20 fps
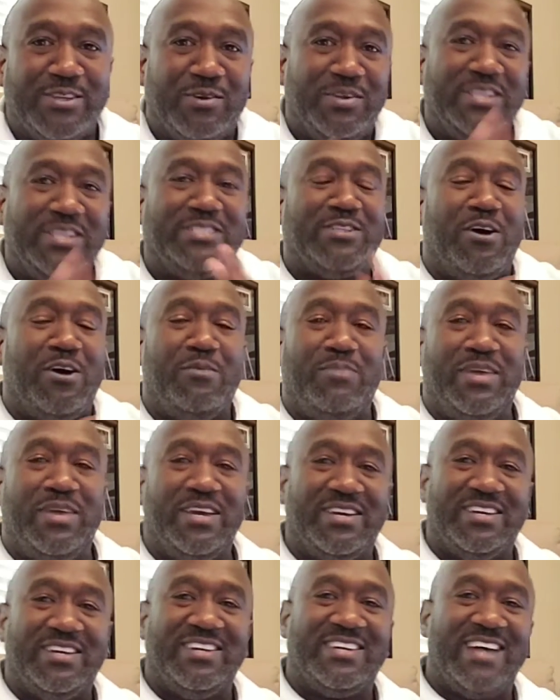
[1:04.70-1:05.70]
So this is going
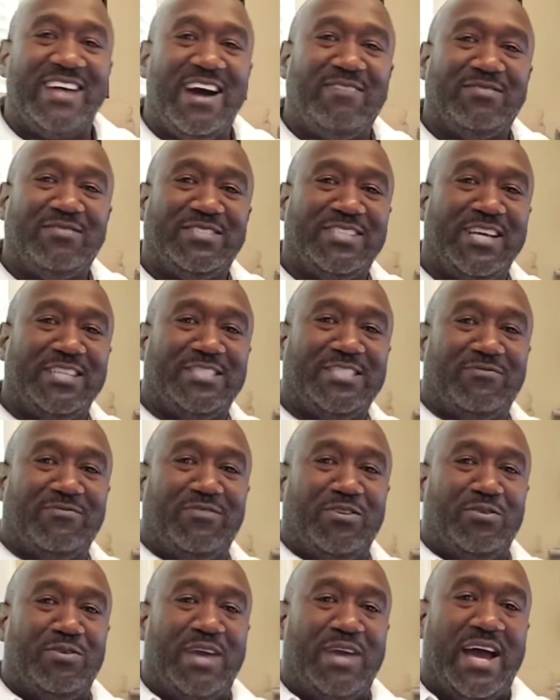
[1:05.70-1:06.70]
to be a good
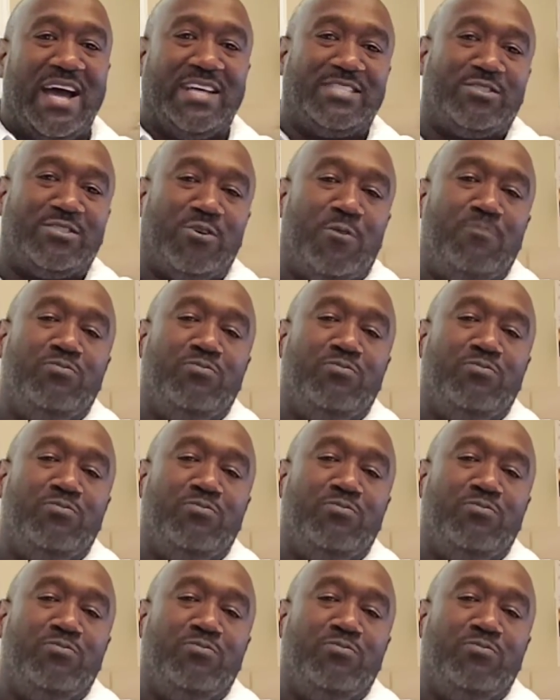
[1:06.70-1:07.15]
conversation for you guys.